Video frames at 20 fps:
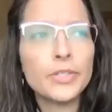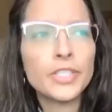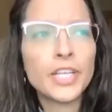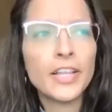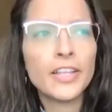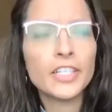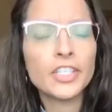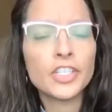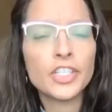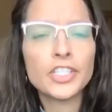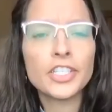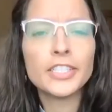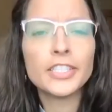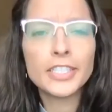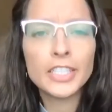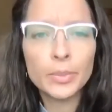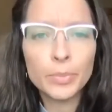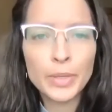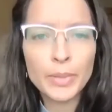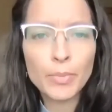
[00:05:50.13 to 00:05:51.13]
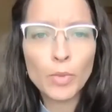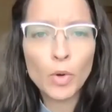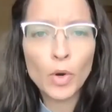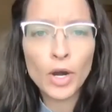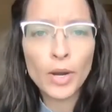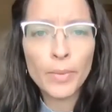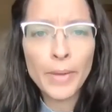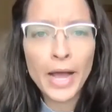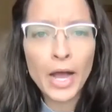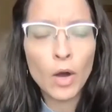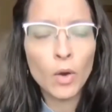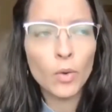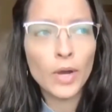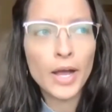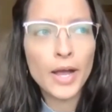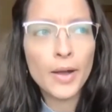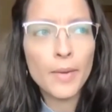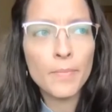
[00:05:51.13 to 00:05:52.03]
tell us just a little bit more about